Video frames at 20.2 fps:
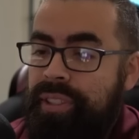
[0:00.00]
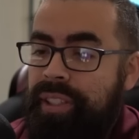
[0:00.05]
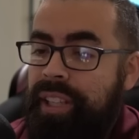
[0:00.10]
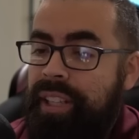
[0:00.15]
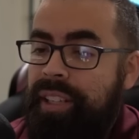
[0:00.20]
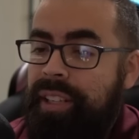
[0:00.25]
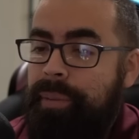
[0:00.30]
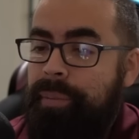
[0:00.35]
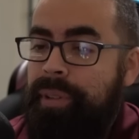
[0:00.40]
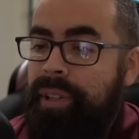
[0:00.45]
They
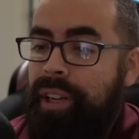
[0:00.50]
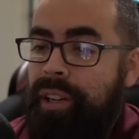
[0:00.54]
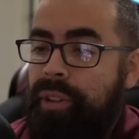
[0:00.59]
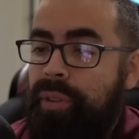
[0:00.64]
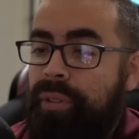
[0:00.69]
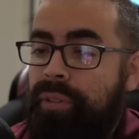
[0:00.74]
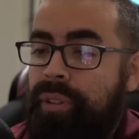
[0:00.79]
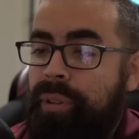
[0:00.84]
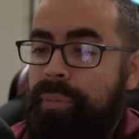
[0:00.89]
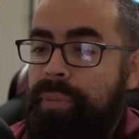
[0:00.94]
end up not
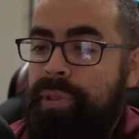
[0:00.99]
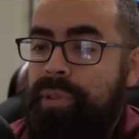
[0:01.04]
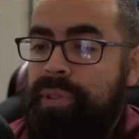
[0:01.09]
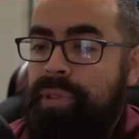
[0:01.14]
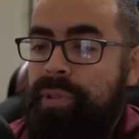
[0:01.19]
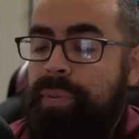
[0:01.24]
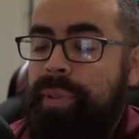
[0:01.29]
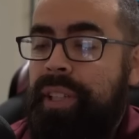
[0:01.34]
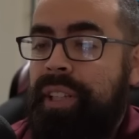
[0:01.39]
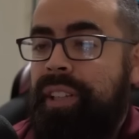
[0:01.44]
going for the
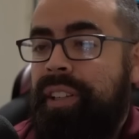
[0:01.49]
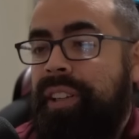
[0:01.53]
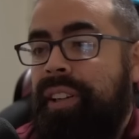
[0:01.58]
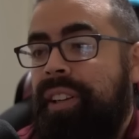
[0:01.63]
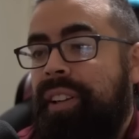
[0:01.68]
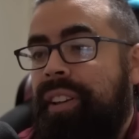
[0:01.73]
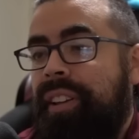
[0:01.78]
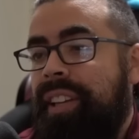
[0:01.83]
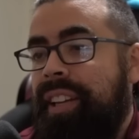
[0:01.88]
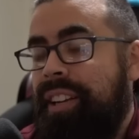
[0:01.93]
boost. We
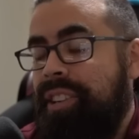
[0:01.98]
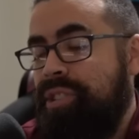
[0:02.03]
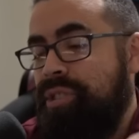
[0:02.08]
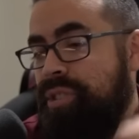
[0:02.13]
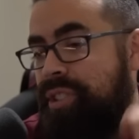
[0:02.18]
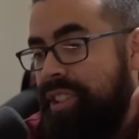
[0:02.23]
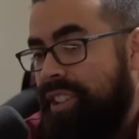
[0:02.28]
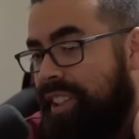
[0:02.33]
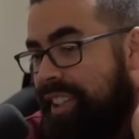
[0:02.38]
get the extra